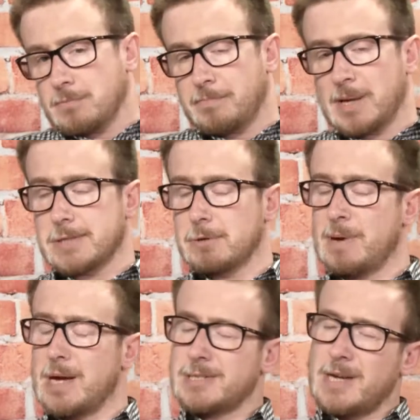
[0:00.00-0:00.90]
Palace were
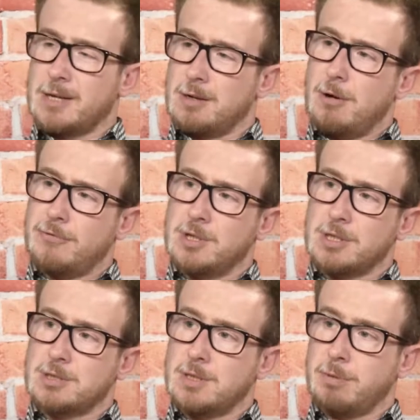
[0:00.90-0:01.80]
better second half.
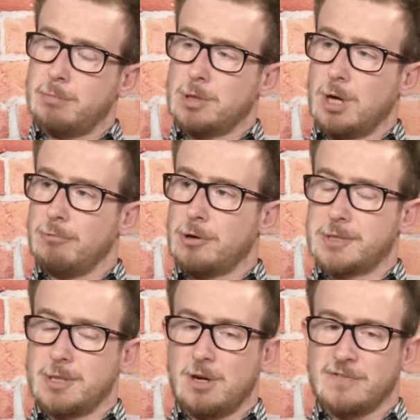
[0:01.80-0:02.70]
They probably got a
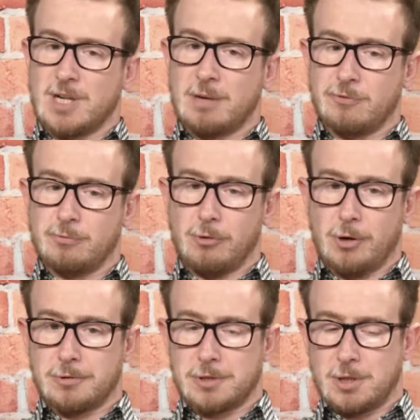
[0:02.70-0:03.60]
rocket at half-time from Roy
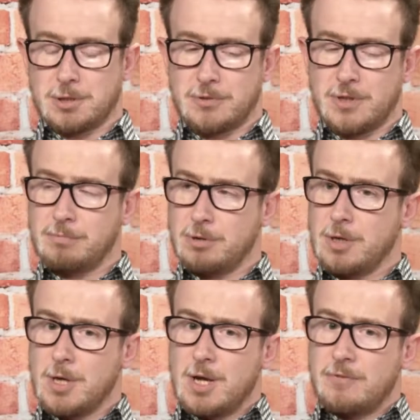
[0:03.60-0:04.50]
Hodgson, I should think. But
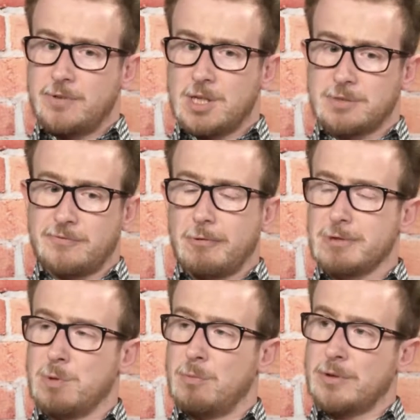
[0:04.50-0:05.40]

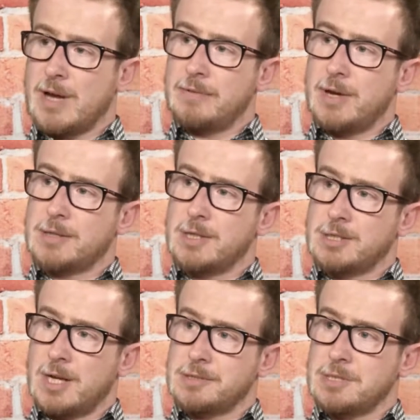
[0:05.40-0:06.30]
Forest weren't without their
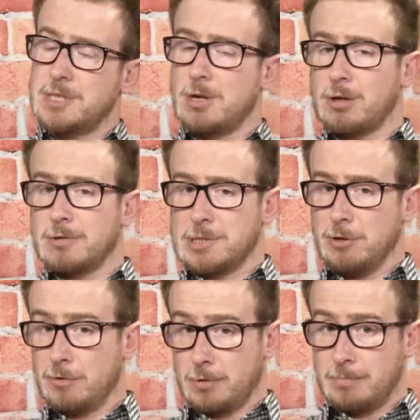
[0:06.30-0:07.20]
chances. Thiago
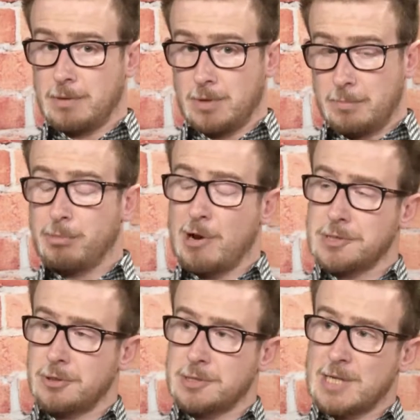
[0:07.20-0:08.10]
Silva
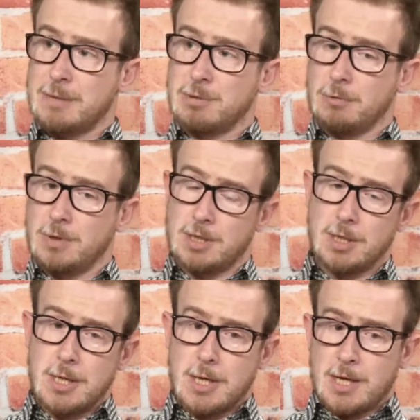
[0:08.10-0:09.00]
impressed on his debut.
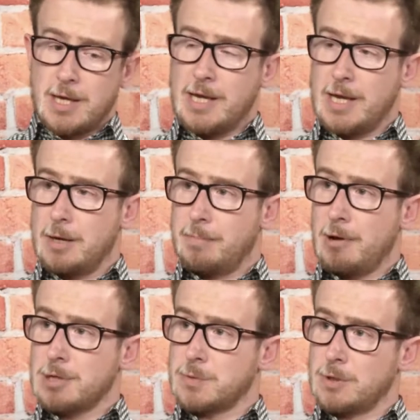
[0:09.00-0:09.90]
He hit a
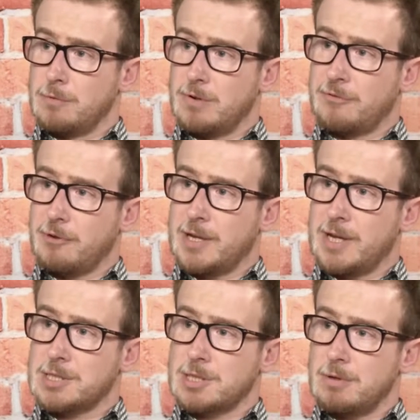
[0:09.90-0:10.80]
post with a lovely free
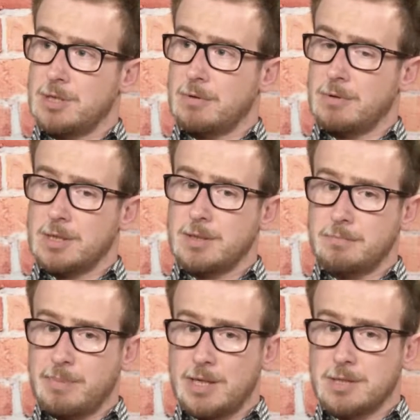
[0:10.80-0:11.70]
kick. So,
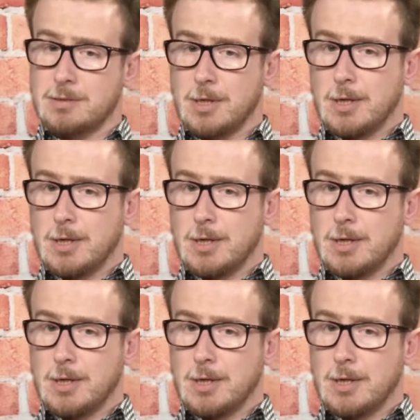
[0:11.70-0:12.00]
Palace...